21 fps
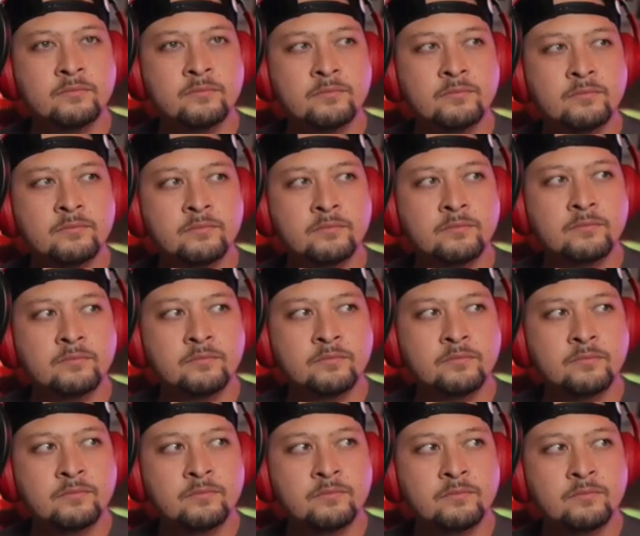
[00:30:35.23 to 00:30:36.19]

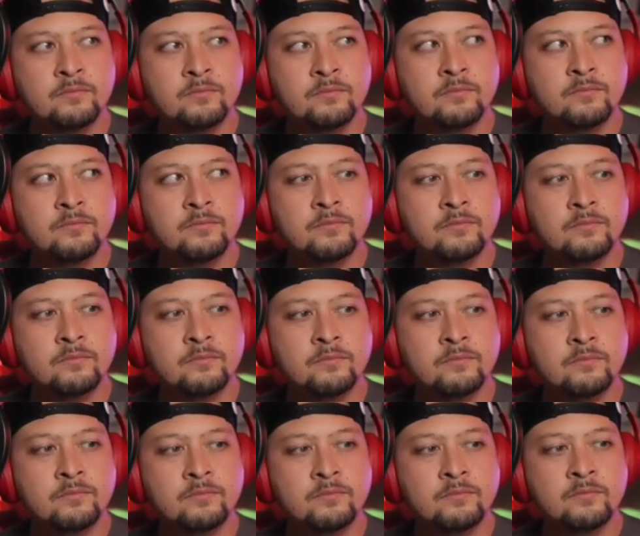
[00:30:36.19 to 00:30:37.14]

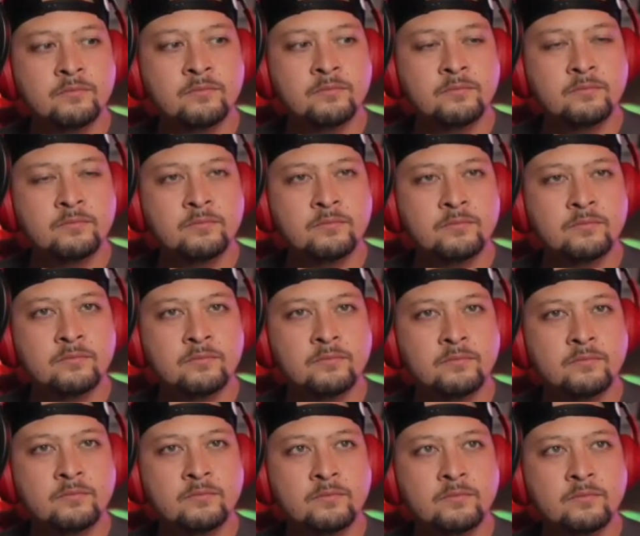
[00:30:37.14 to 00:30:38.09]

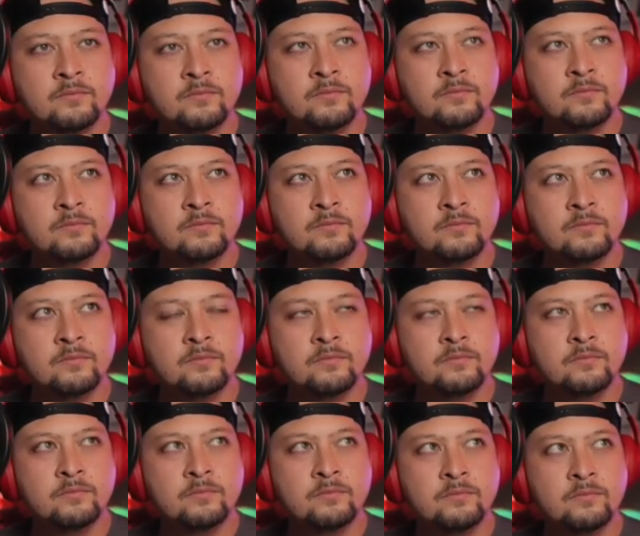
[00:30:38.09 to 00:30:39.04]

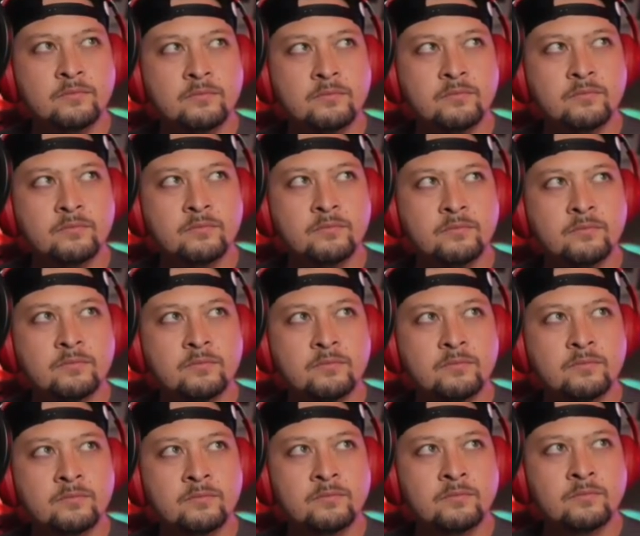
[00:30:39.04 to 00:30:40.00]

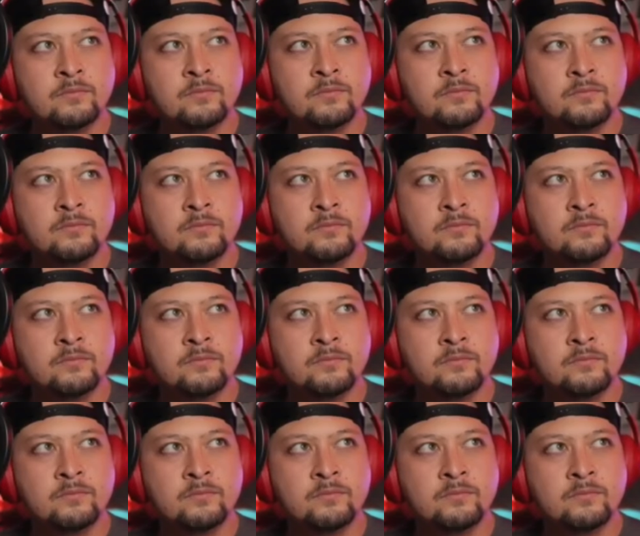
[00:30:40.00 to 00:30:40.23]
(not speaking)